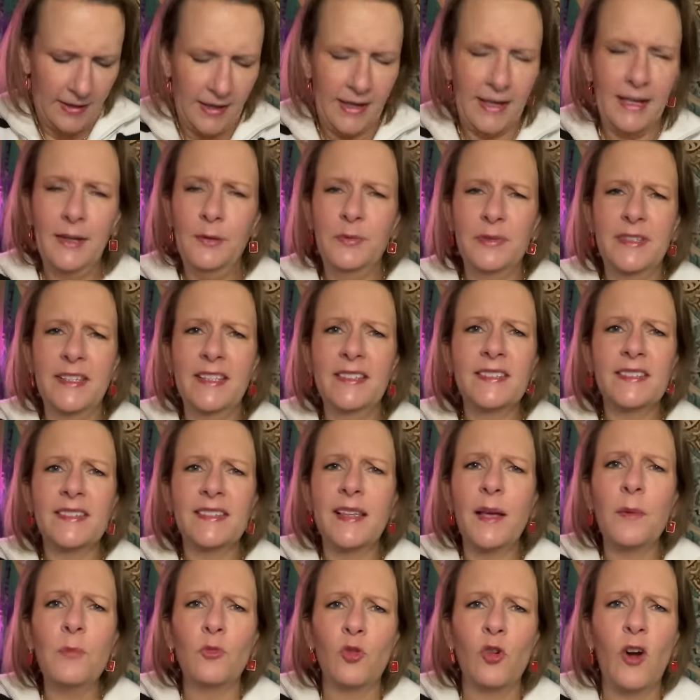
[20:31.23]
And it was at
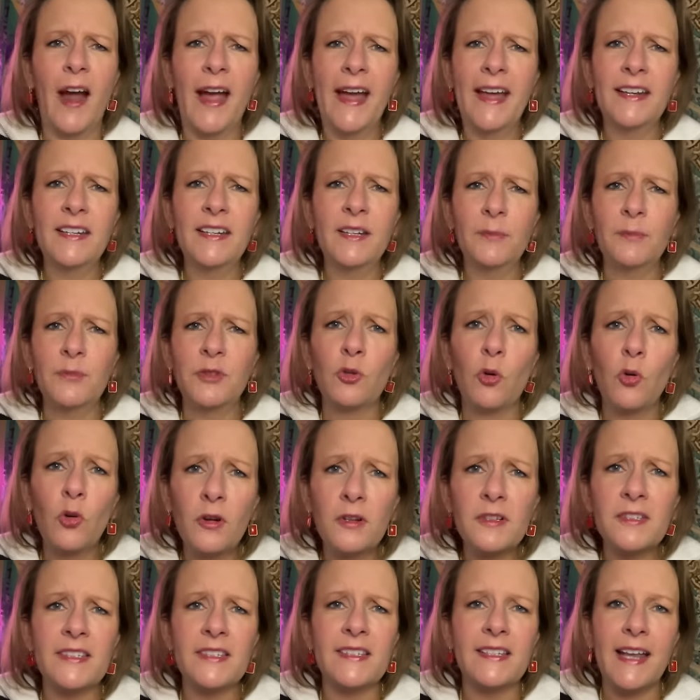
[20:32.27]
some random
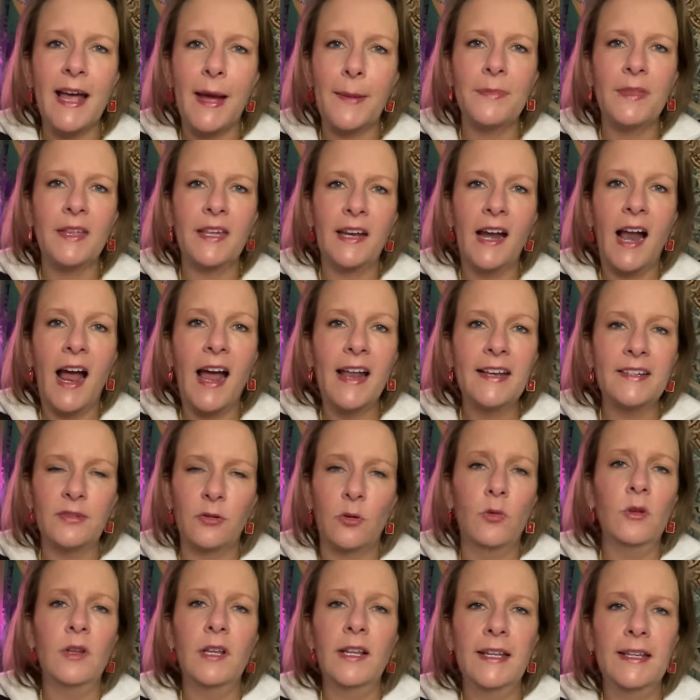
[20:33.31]
doorstep that I
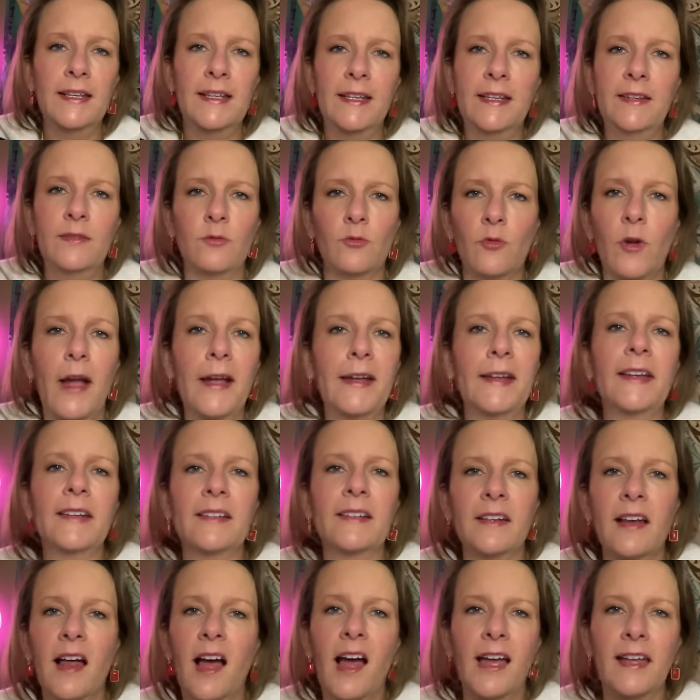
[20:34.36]
totally didn't
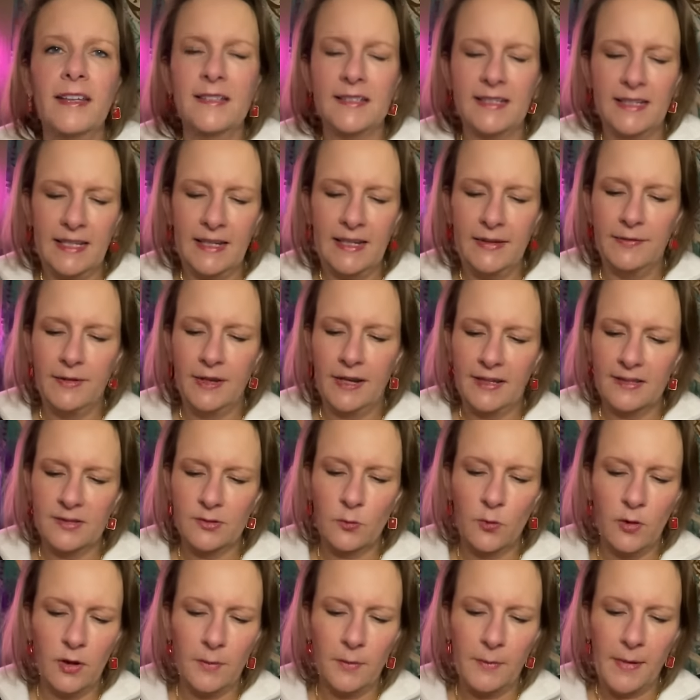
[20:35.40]
recognize even as
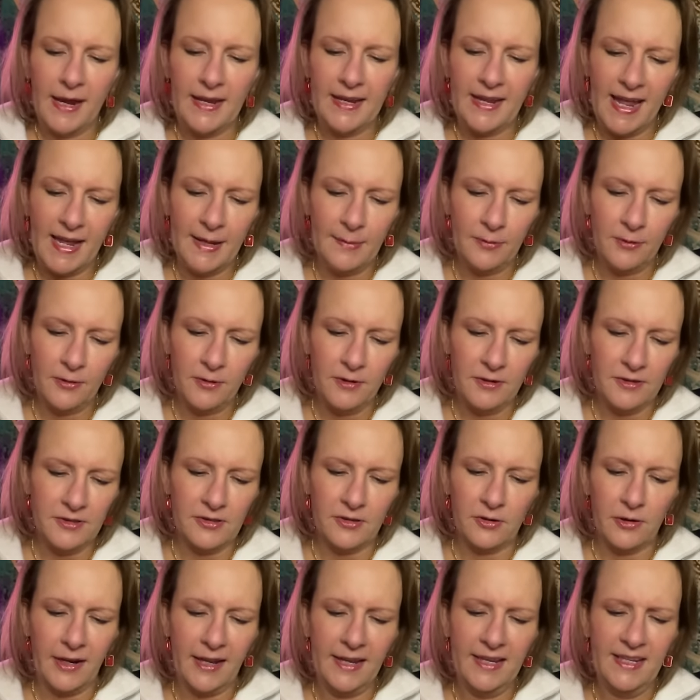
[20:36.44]
one of my neighbors
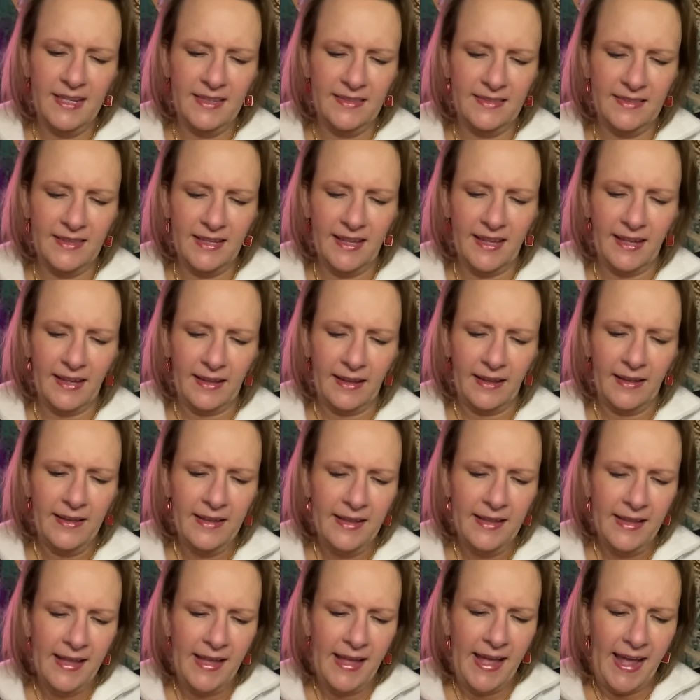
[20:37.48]
or anything.
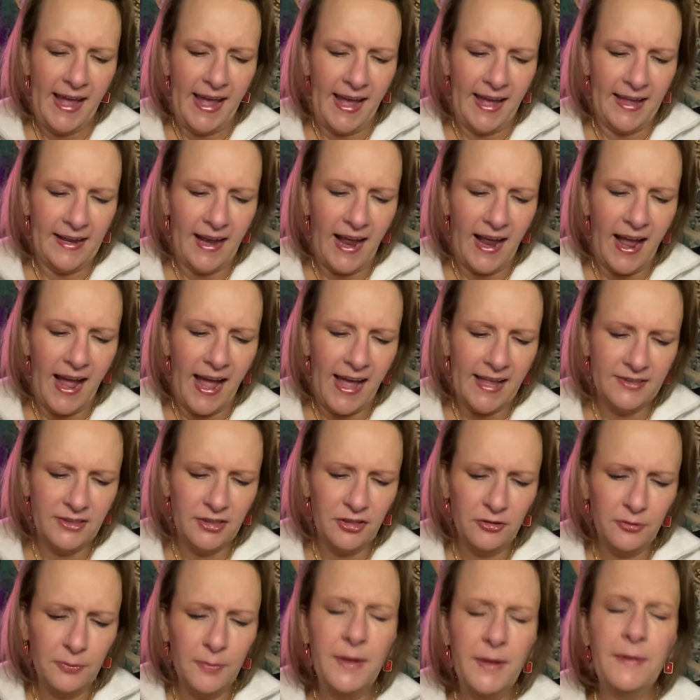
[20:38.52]
And it
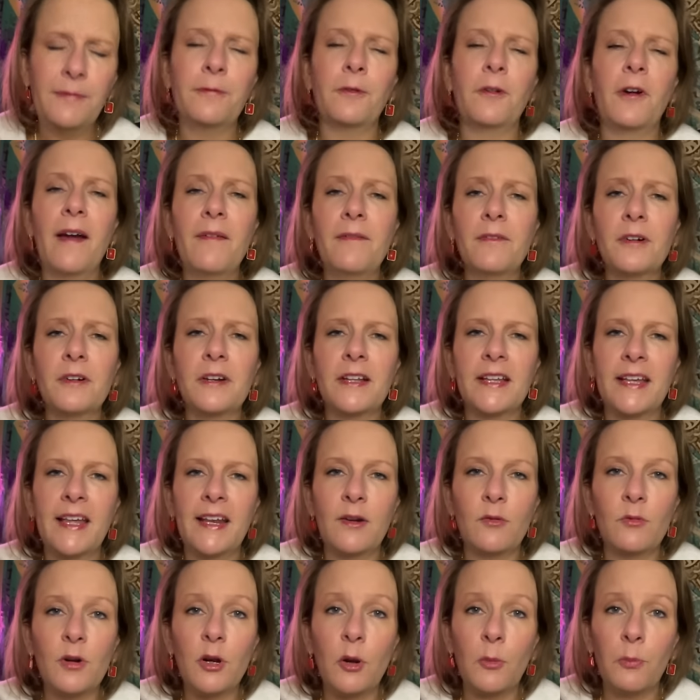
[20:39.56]
took me forever to get a
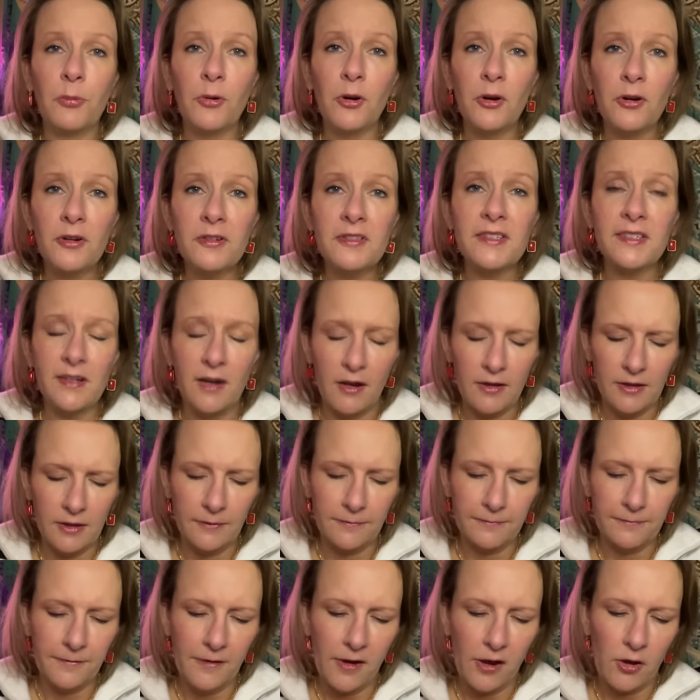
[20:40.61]
real person on the
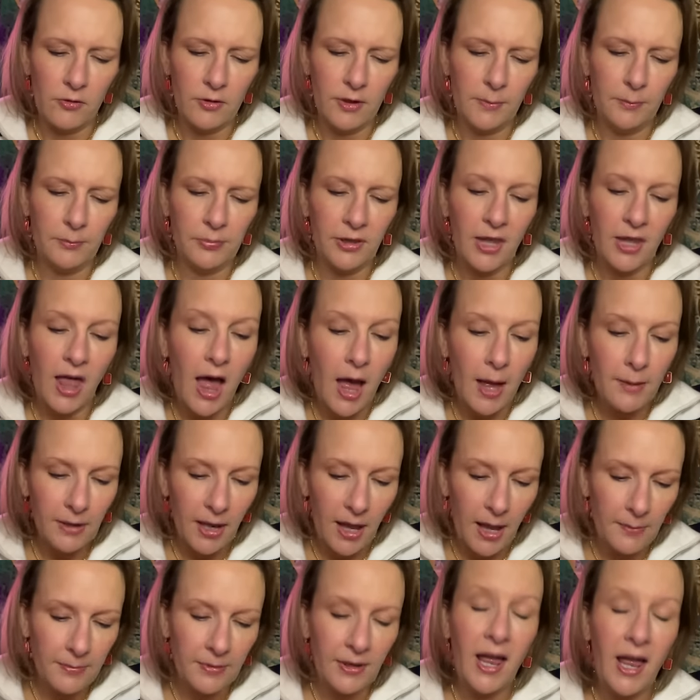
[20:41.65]
phone and blah,
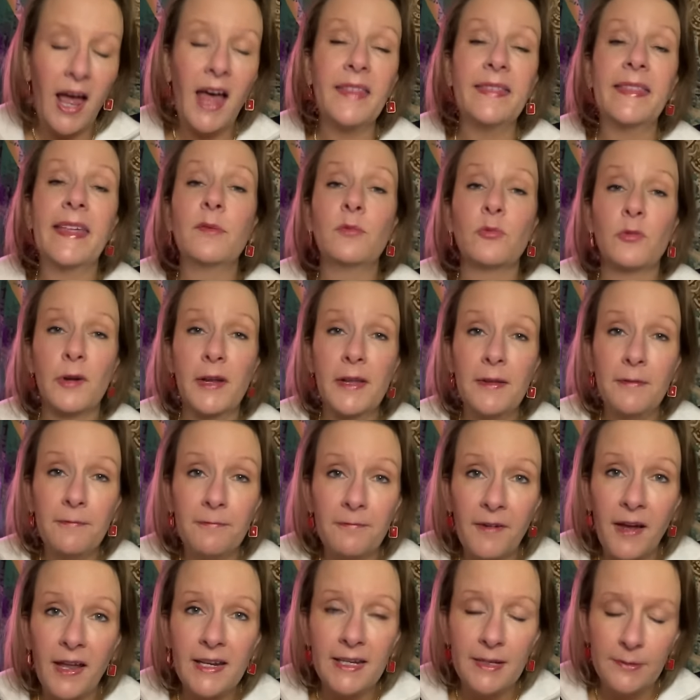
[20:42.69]
blah, blah. They
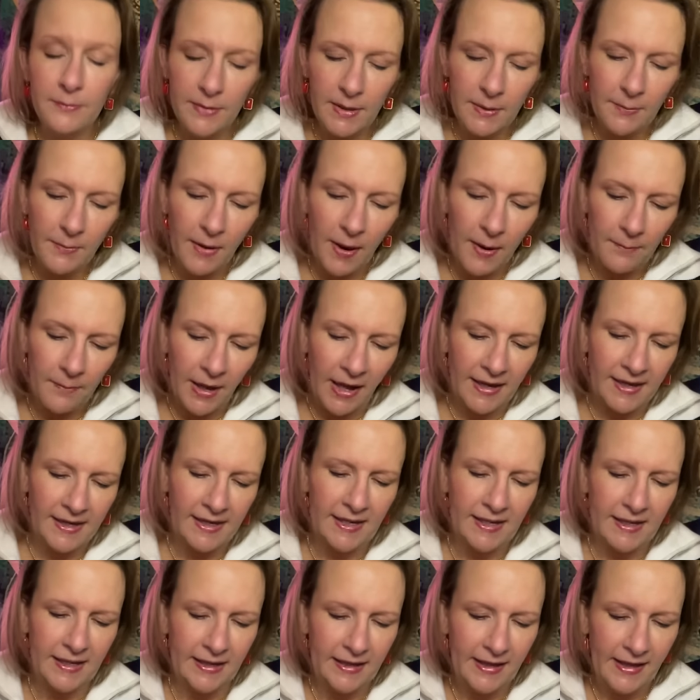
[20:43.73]
refunded me my
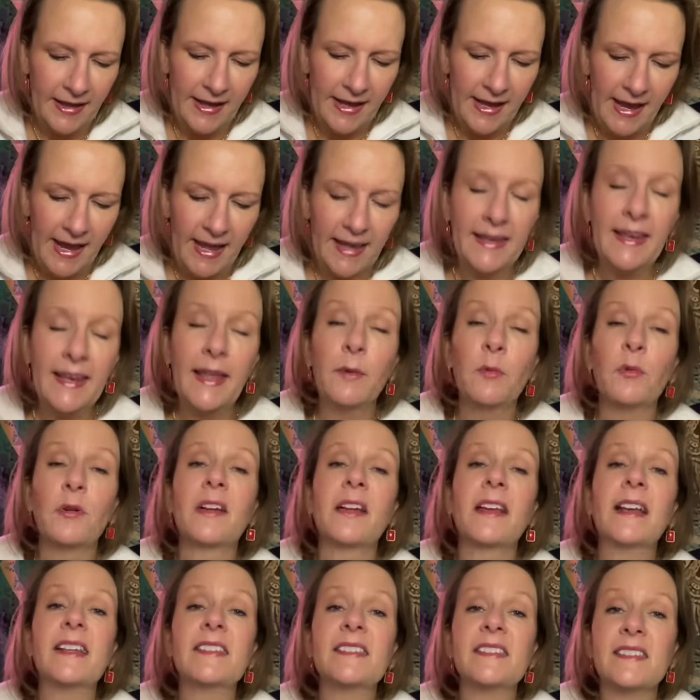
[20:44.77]
money and they were
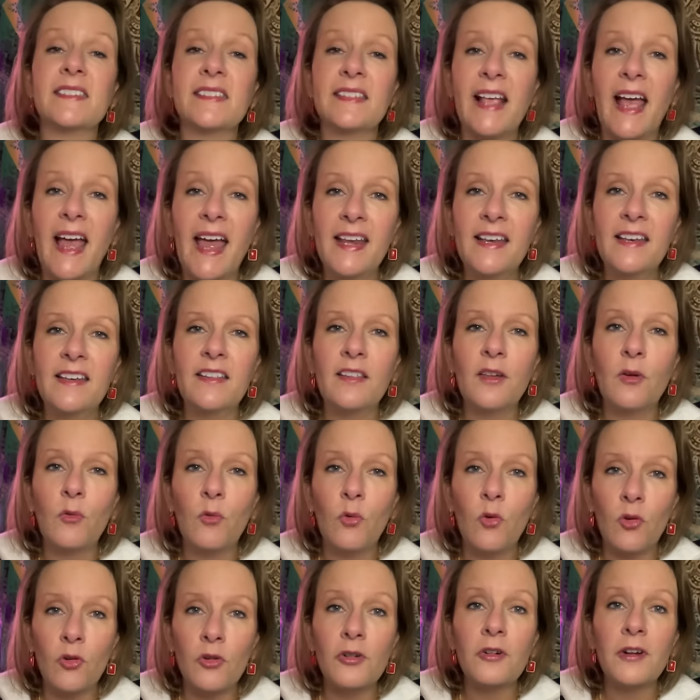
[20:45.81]
going to send the
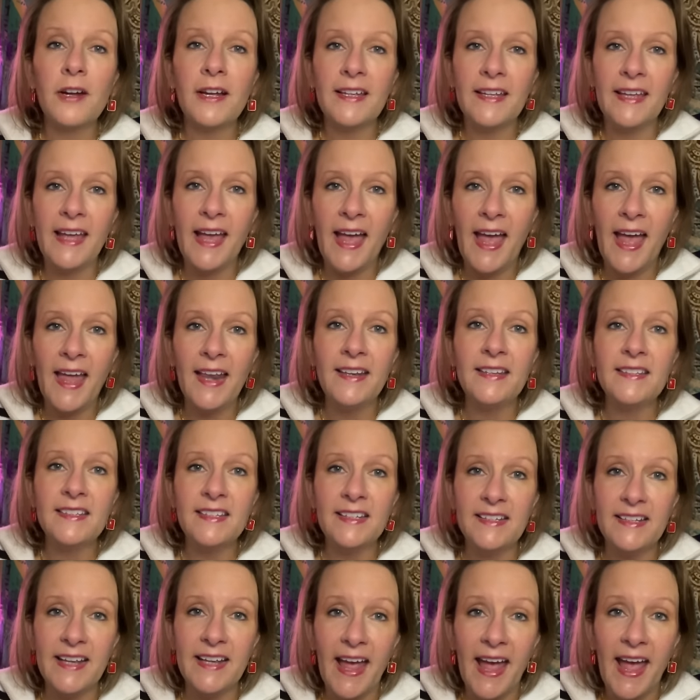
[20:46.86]
order again
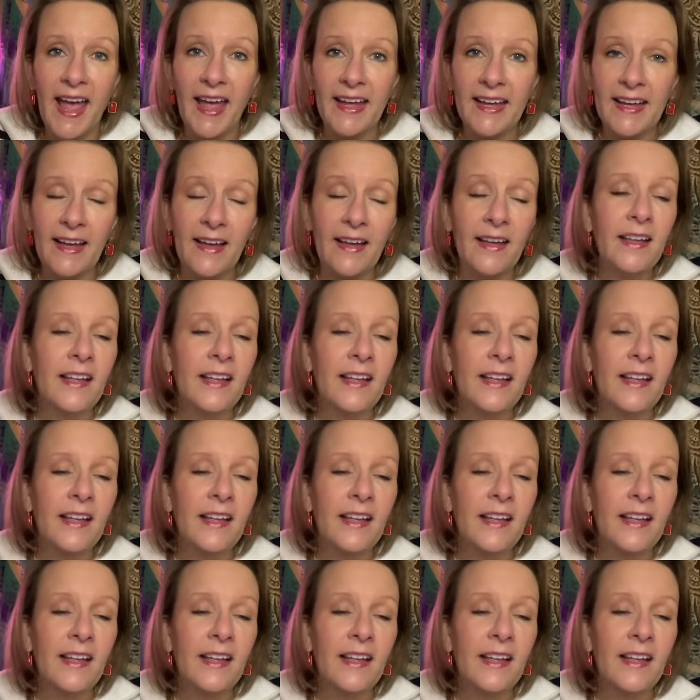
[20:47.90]
today.